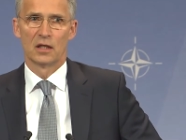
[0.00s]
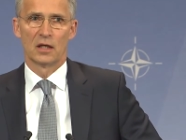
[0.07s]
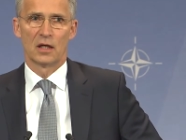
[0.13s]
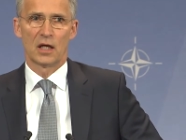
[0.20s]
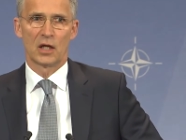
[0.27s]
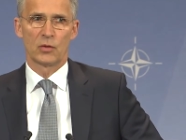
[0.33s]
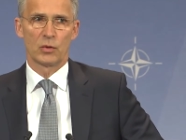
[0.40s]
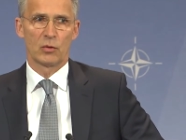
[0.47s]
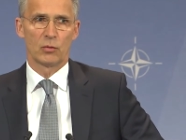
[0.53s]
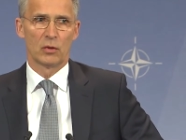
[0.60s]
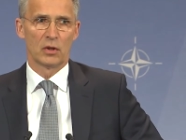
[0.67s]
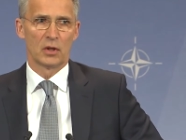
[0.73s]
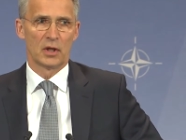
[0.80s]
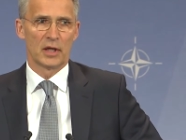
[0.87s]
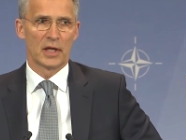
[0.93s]
and we
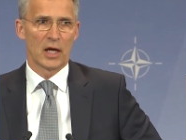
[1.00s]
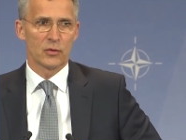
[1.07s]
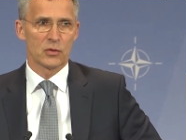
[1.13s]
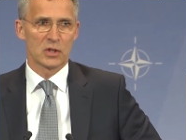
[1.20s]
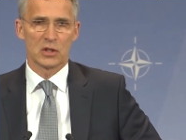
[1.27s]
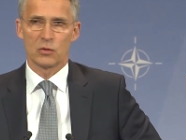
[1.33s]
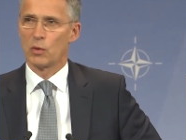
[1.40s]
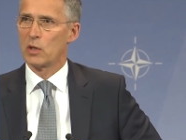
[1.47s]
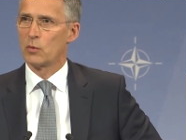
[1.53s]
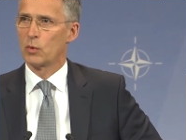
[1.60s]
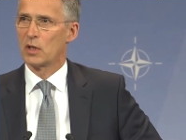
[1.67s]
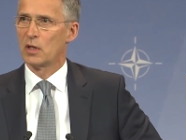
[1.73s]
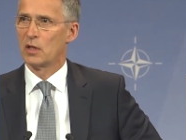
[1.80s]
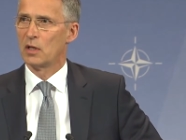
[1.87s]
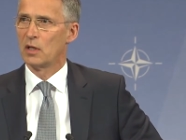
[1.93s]
will announce it when
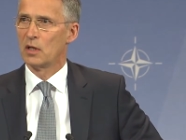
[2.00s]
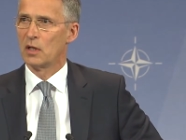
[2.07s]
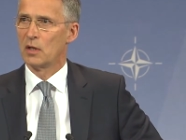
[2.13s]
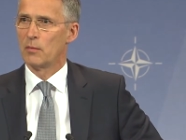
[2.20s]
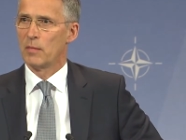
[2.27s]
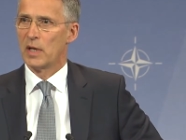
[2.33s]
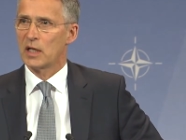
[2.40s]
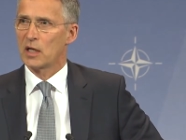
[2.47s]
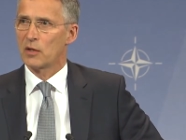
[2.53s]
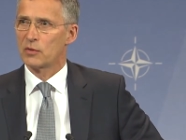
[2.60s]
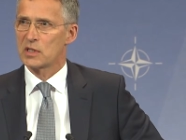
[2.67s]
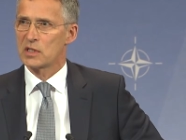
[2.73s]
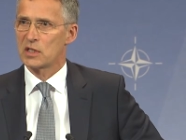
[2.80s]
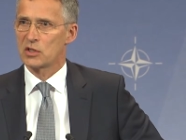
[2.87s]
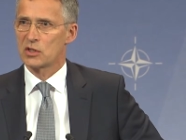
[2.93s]
we make our
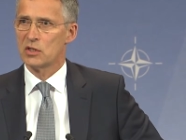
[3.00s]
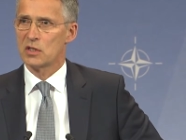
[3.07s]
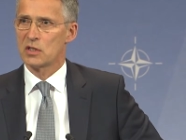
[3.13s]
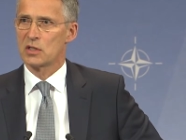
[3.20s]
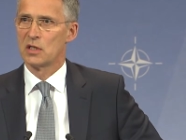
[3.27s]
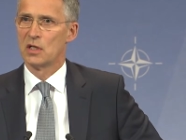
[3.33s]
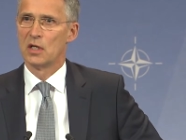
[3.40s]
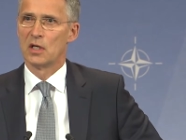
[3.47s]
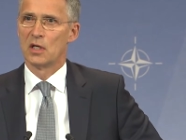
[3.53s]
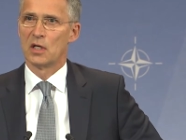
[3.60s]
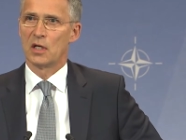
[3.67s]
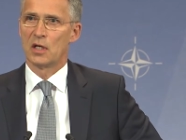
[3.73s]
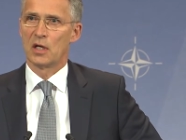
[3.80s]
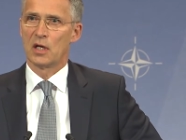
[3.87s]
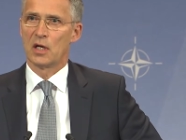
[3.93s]
decisions
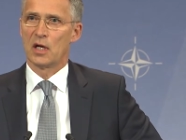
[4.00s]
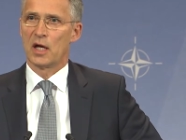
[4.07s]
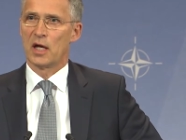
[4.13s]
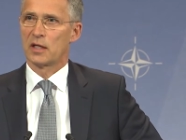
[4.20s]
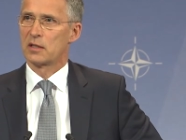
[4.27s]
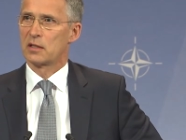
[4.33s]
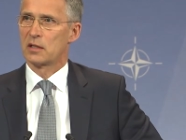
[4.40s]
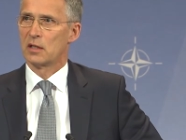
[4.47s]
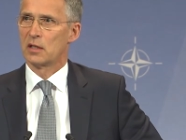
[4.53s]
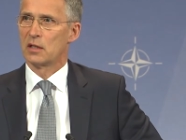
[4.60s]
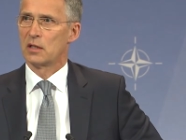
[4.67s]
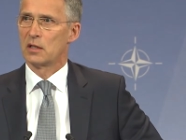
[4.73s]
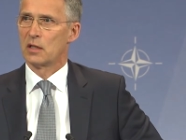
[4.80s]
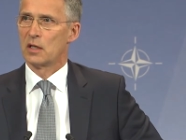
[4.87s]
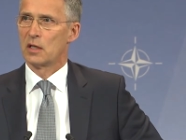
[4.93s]
at
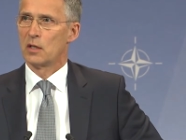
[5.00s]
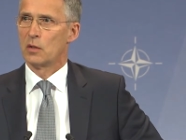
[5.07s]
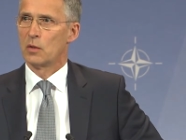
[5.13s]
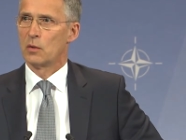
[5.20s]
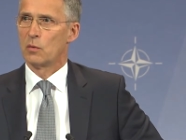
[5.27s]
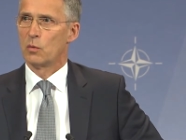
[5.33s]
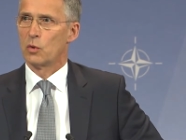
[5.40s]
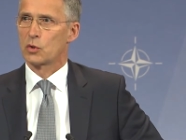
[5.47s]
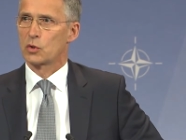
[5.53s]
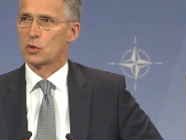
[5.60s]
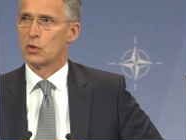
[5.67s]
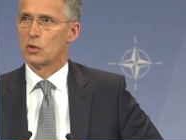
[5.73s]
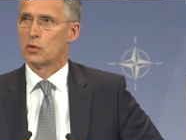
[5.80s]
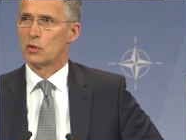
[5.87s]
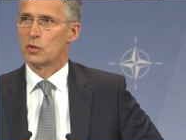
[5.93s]
the
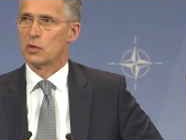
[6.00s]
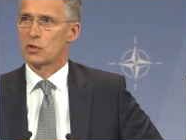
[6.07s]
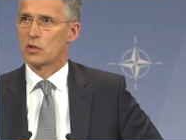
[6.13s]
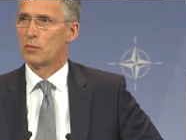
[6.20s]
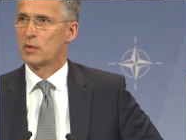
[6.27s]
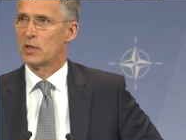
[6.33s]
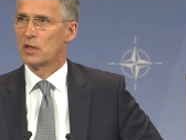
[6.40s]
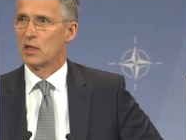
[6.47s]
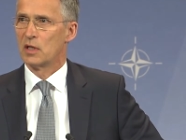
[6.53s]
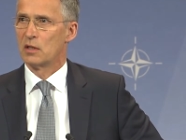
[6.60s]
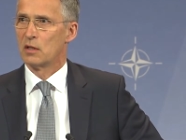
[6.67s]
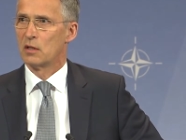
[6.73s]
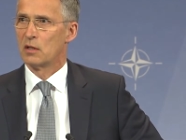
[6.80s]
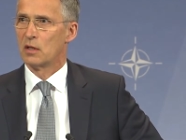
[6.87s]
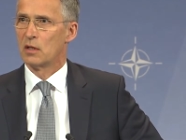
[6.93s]
Warsaw summit
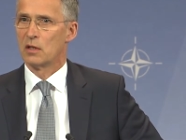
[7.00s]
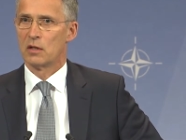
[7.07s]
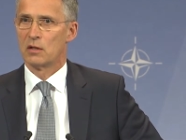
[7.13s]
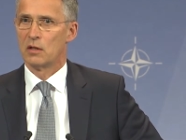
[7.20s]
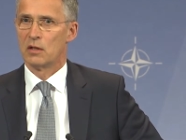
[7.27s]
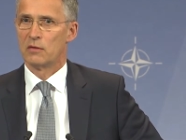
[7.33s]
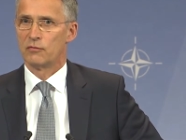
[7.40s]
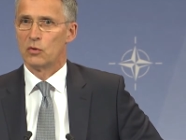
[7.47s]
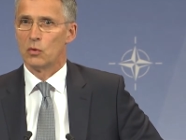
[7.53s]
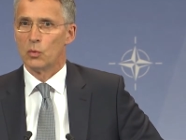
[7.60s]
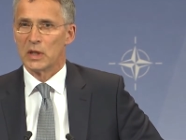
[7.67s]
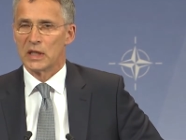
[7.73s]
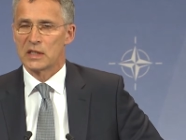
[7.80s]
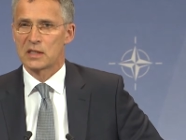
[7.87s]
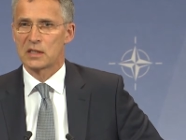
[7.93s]
in a few
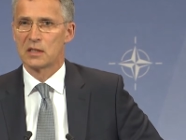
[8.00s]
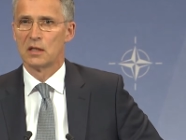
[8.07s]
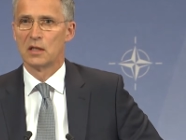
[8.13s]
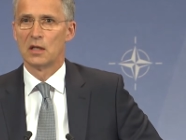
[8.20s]
weeks.